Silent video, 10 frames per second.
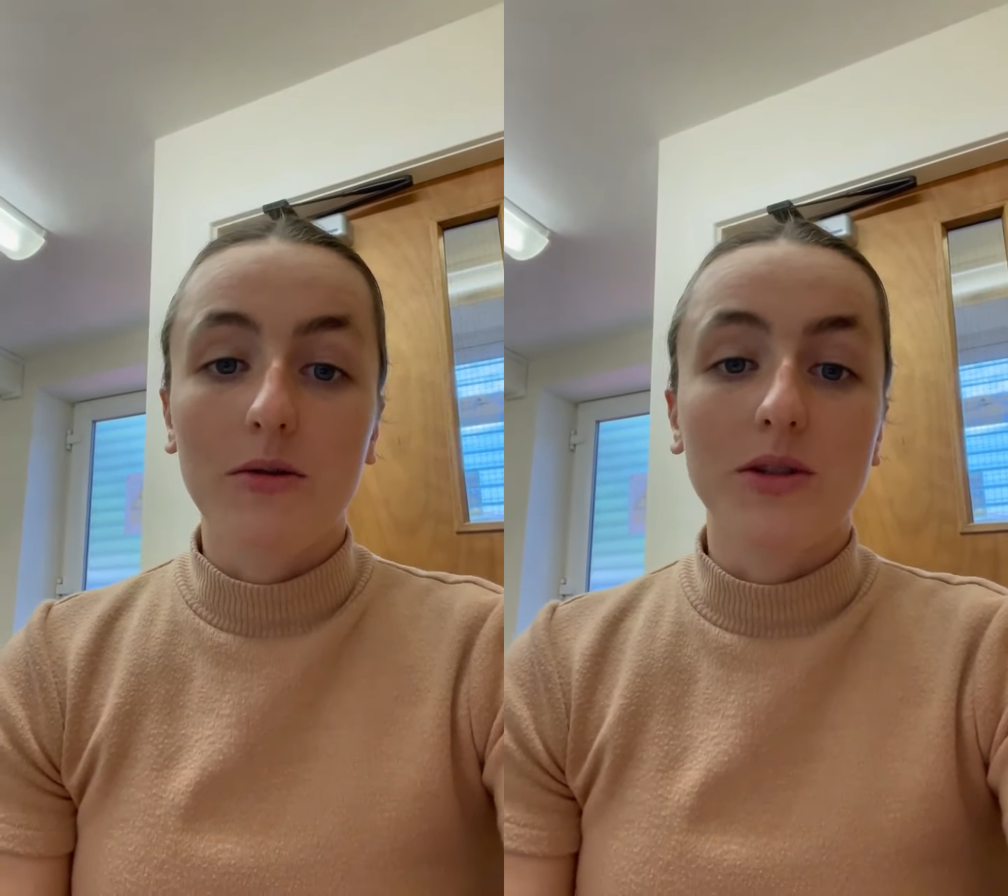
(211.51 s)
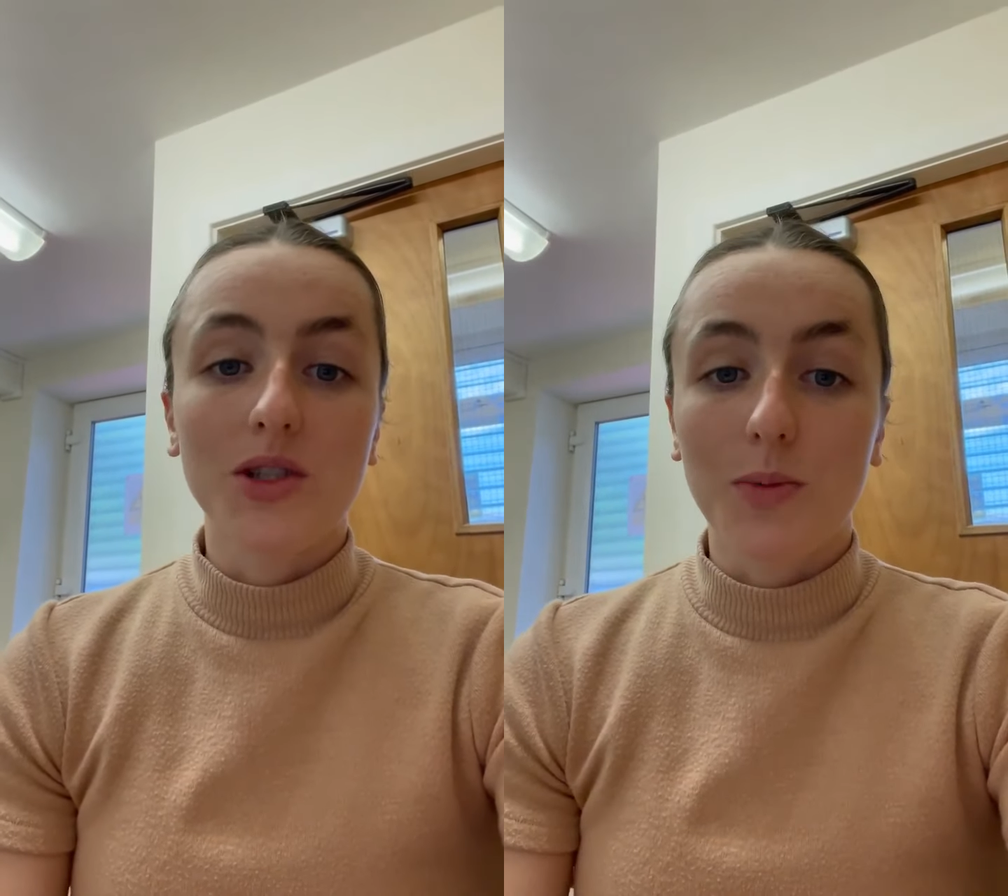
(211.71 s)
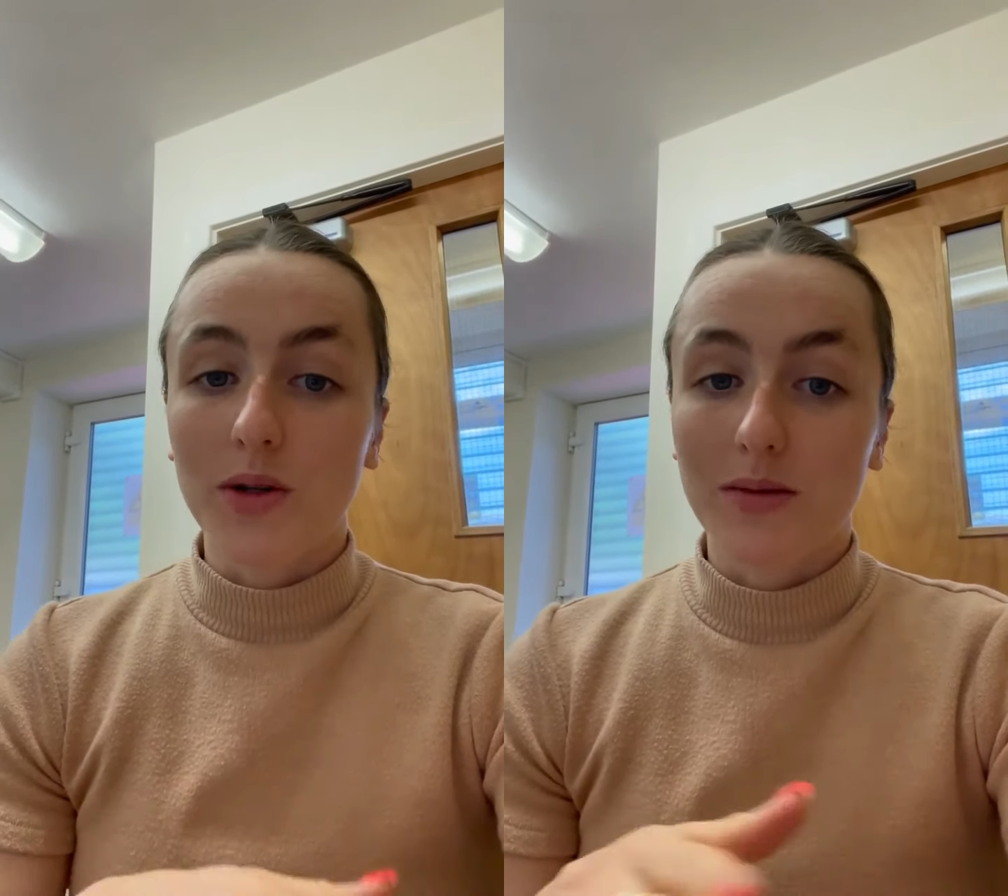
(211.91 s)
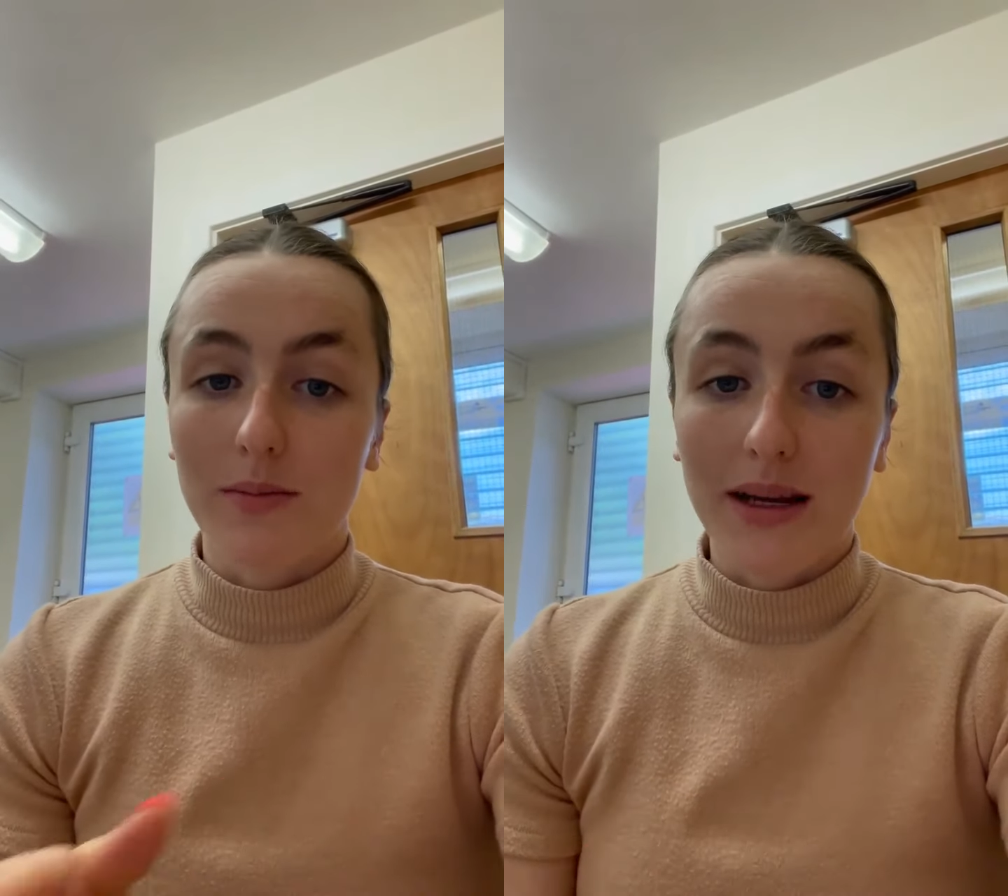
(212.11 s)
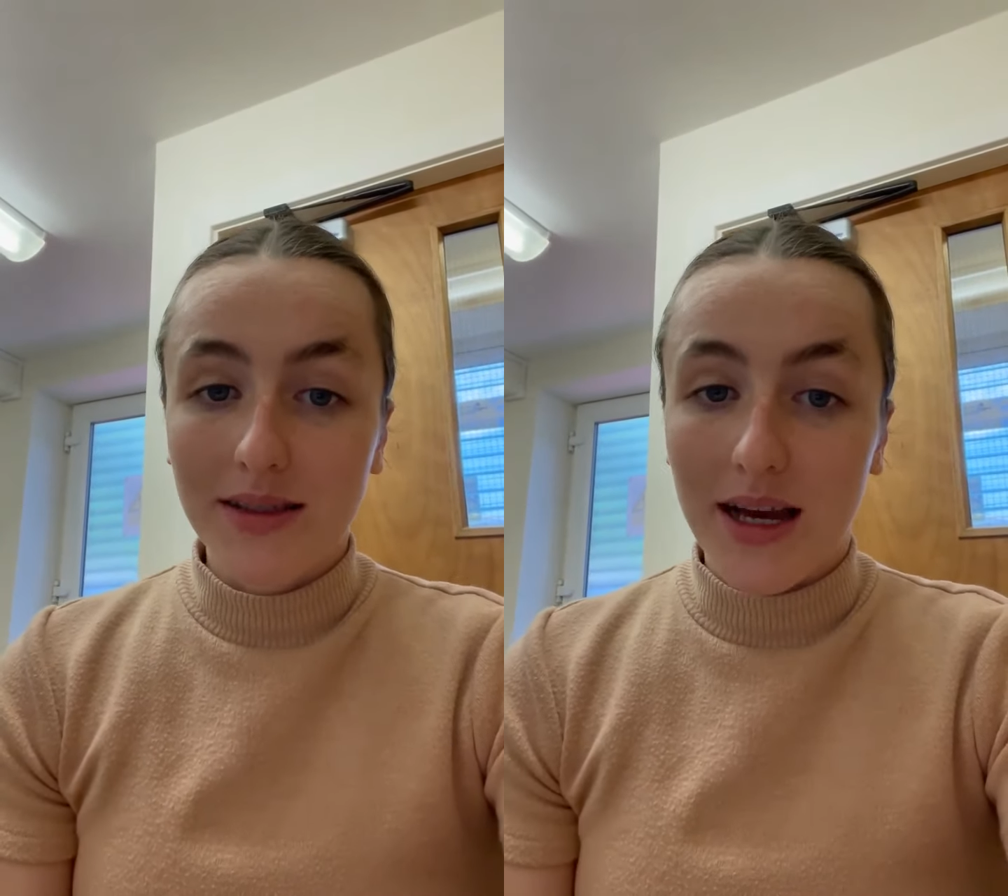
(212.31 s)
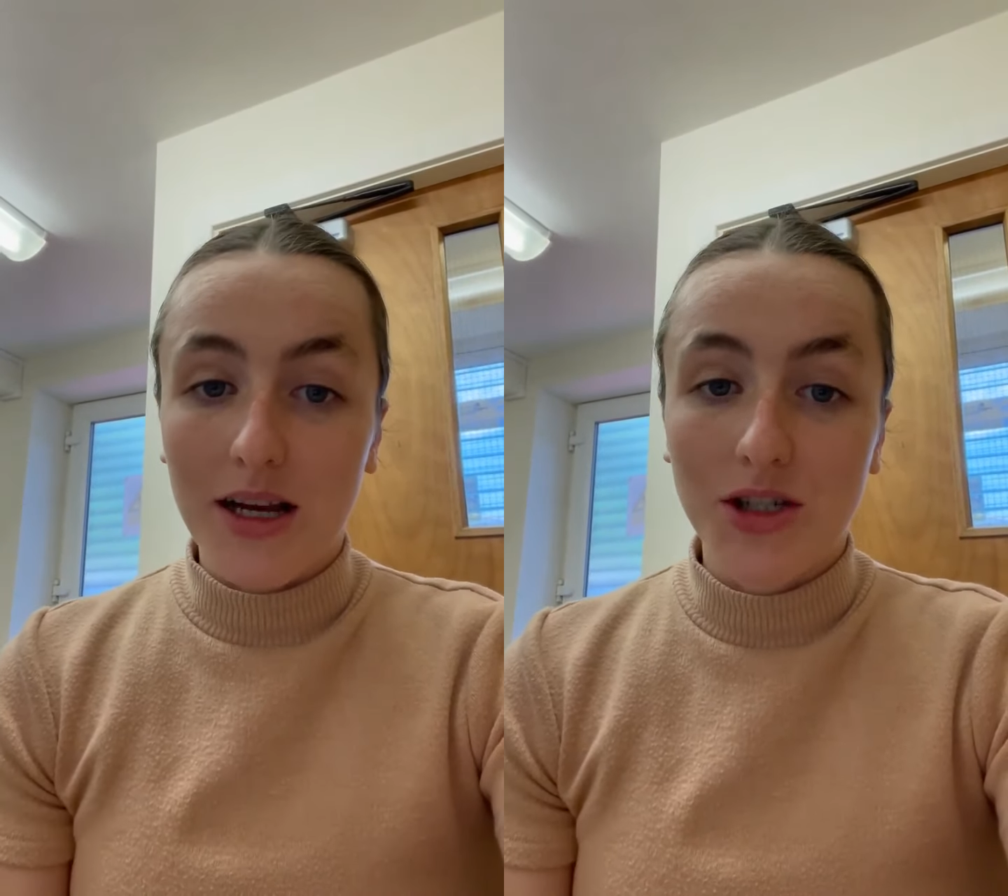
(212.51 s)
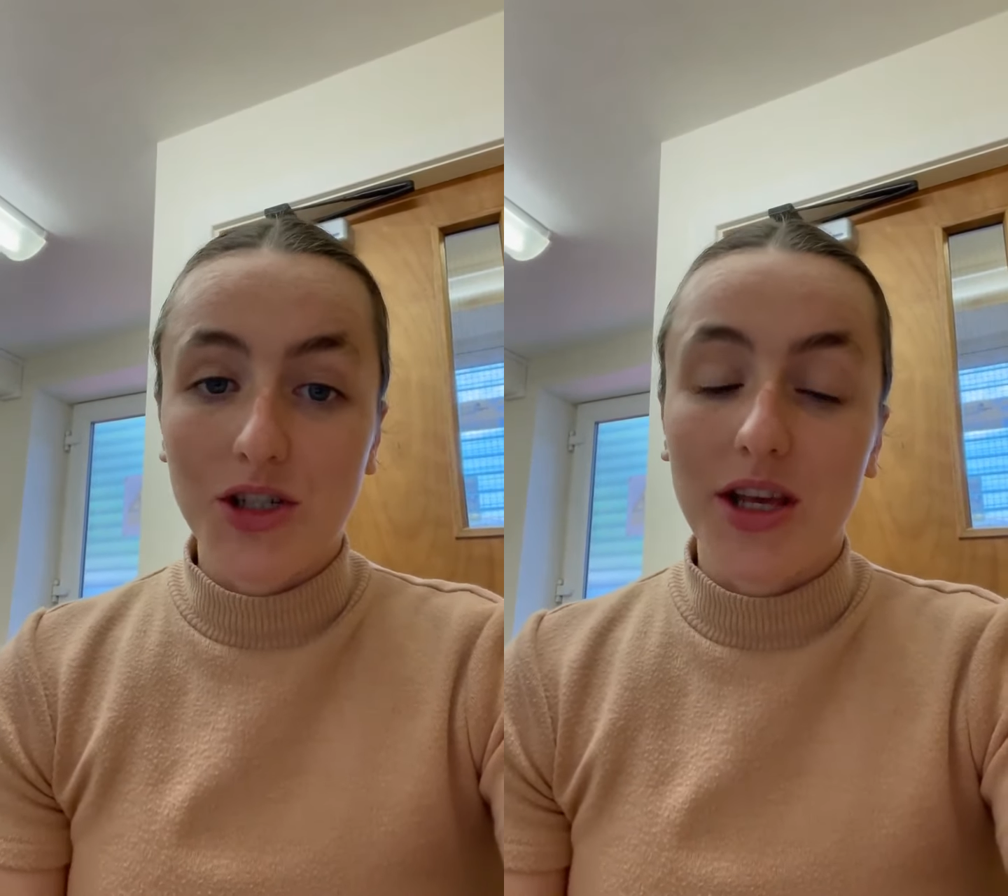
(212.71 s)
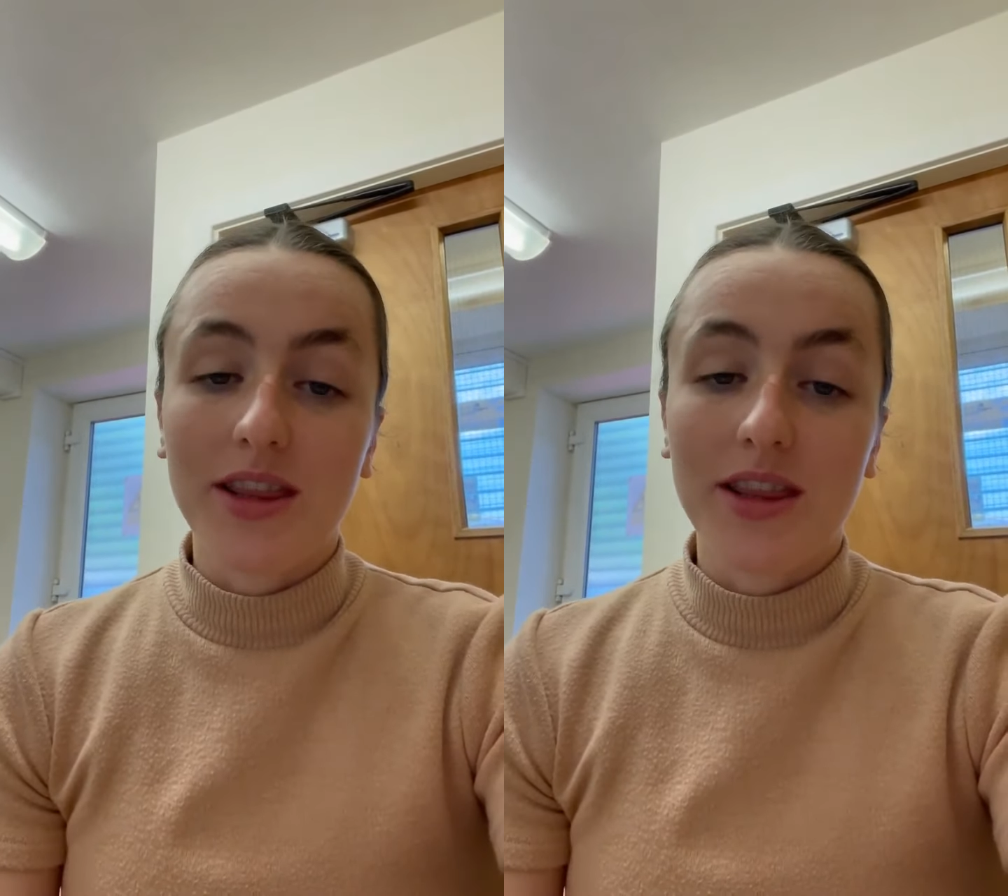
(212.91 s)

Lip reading: and sports massage